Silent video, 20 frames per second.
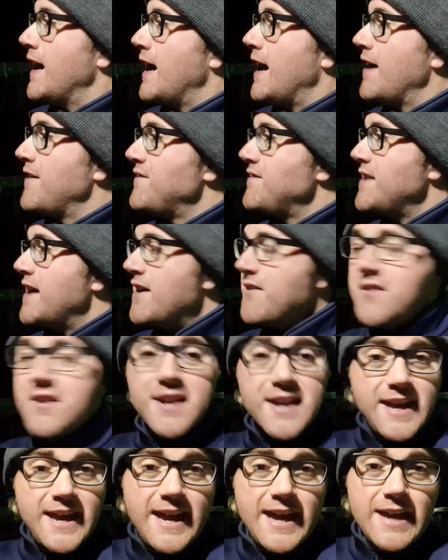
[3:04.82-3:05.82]
I've never
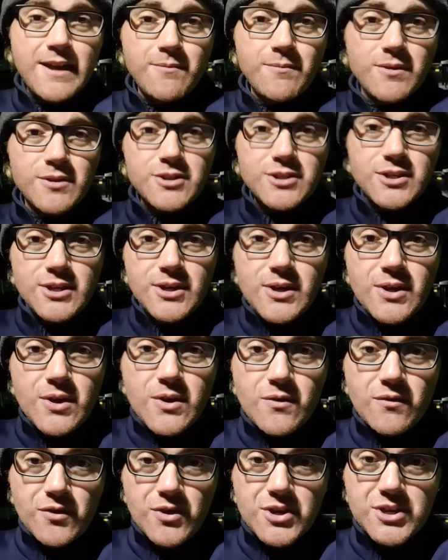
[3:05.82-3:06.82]
came
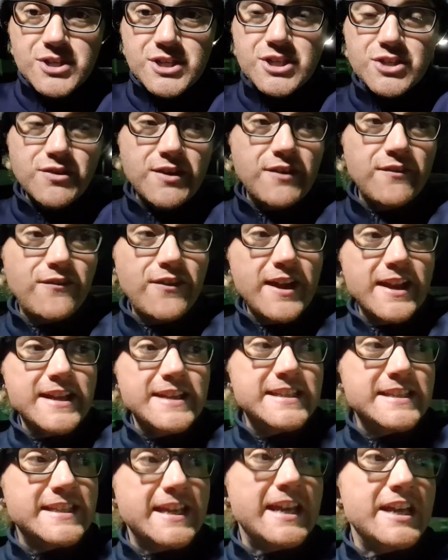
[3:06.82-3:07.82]
to Rugeley Trent Valley
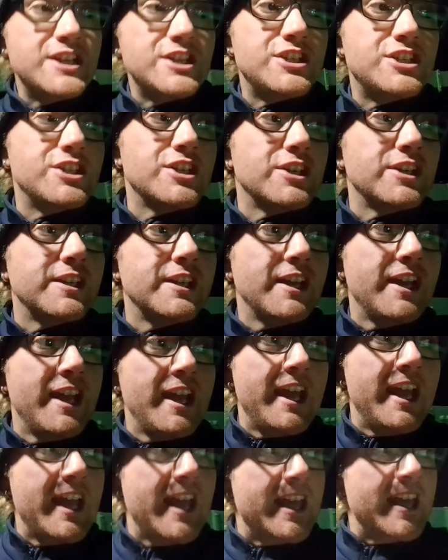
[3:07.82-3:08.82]
Station
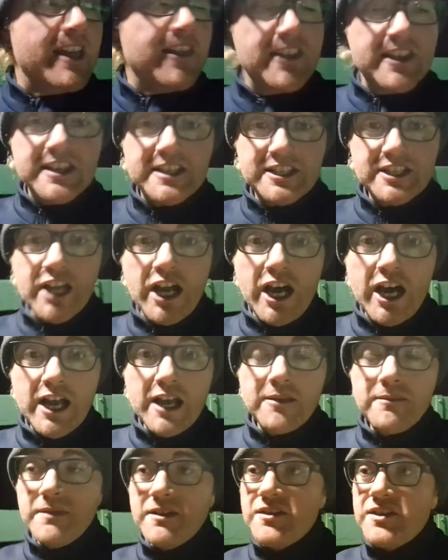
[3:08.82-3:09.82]
at this
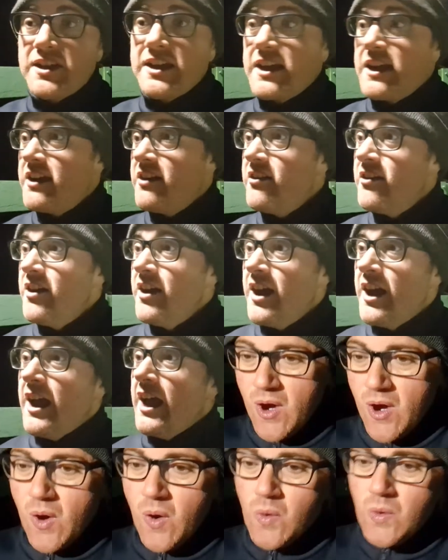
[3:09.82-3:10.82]
time of the year.
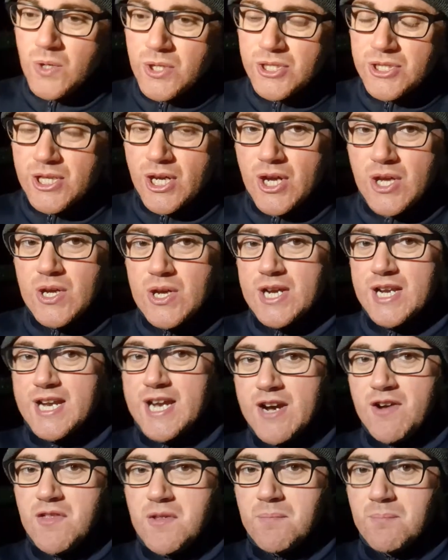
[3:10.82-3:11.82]
Also, you can
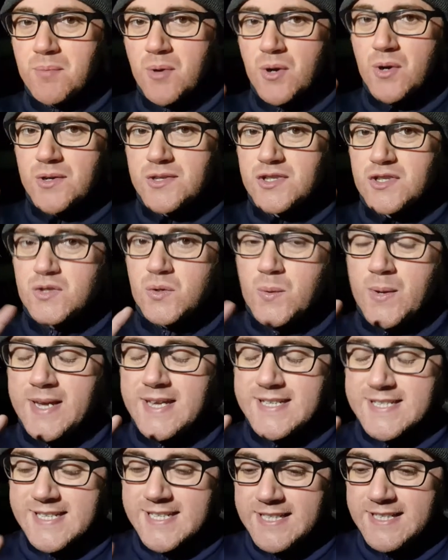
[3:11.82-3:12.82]
hear the birds
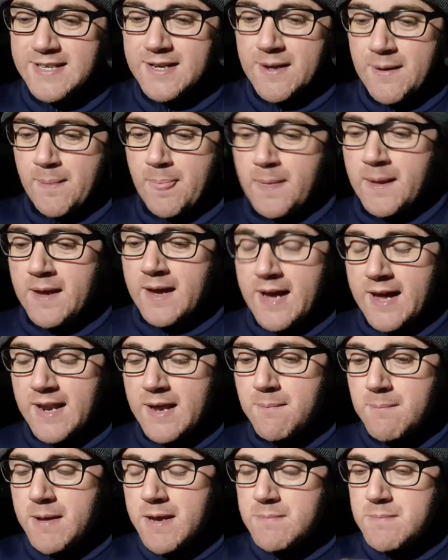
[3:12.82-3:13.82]
tweeting, and
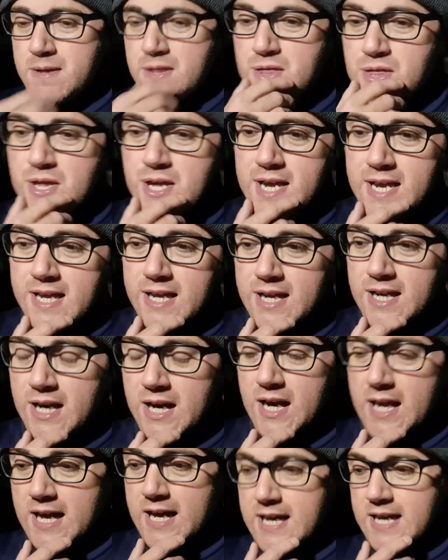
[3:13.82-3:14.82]
that made me think,
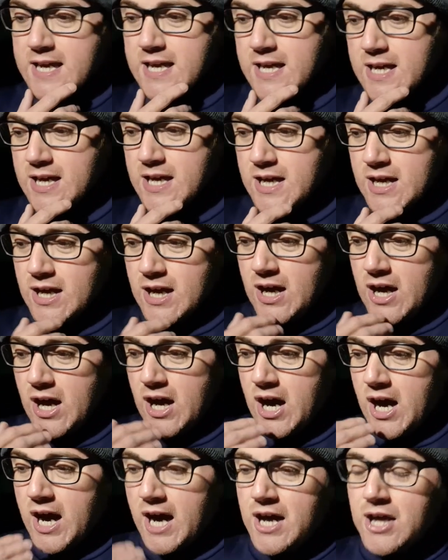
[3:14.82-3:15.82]
like,
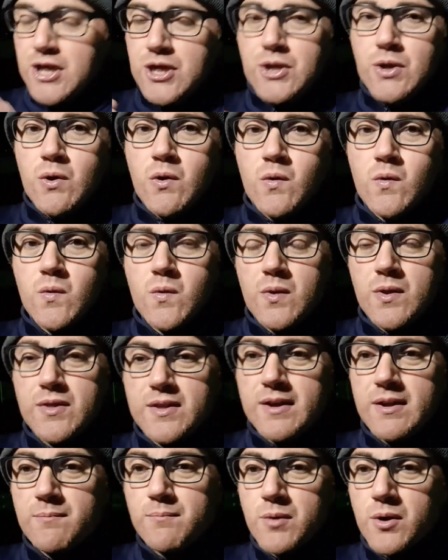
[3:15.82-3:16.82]
I thought
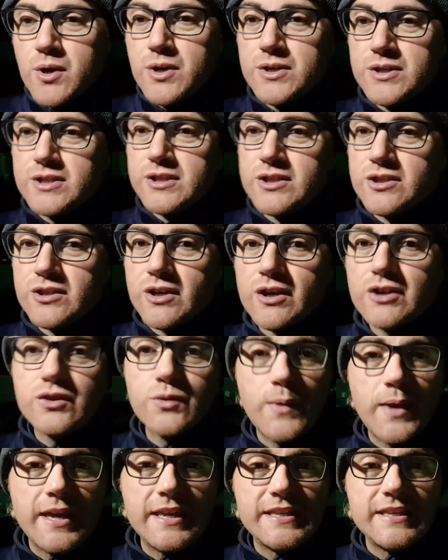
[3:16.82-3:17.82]
the birds start
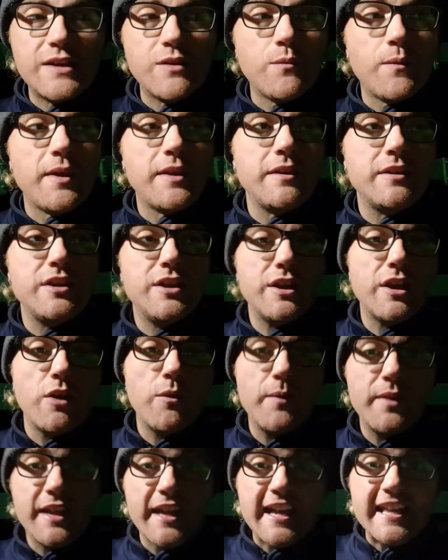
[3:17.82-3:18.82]
tweeting when, you know,
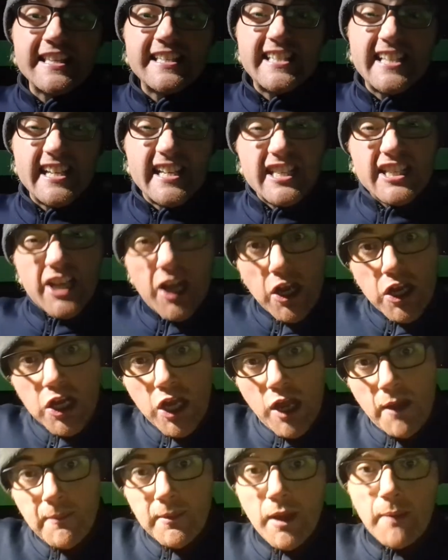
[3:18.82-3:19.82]
when they get to see the sun
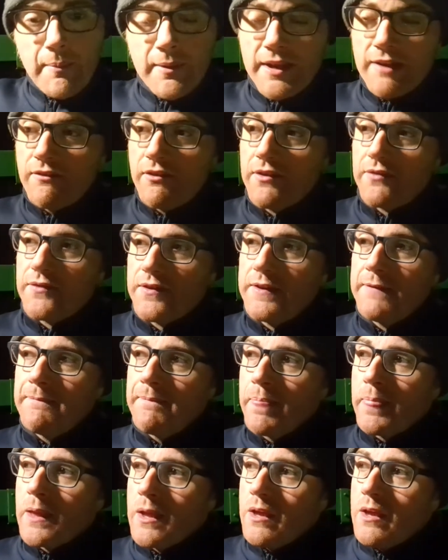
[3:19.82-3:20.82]
coming up and everything,
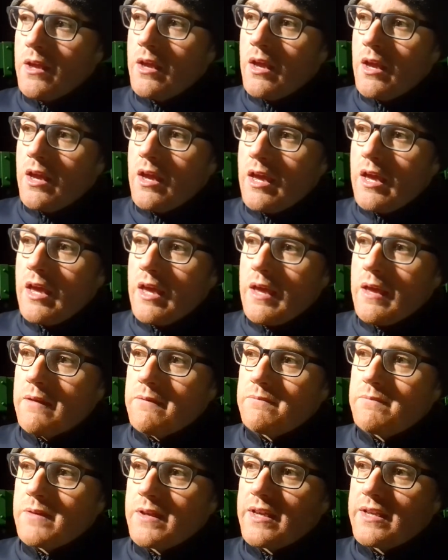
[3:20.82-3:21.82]

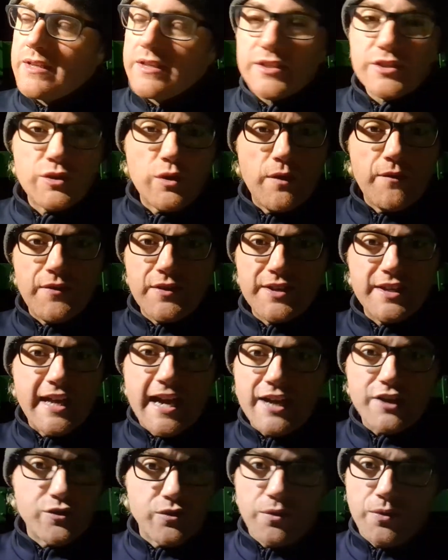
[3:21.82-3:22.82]
and it's sort of a
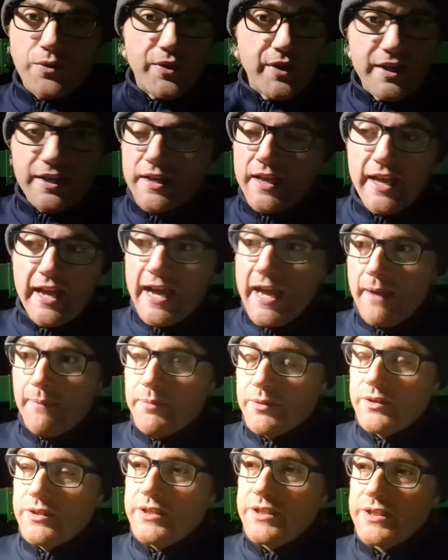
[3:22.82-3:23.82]
natural thing that
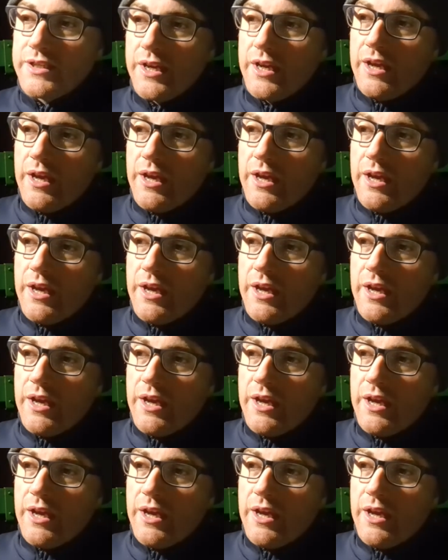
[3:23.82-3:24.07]
happens.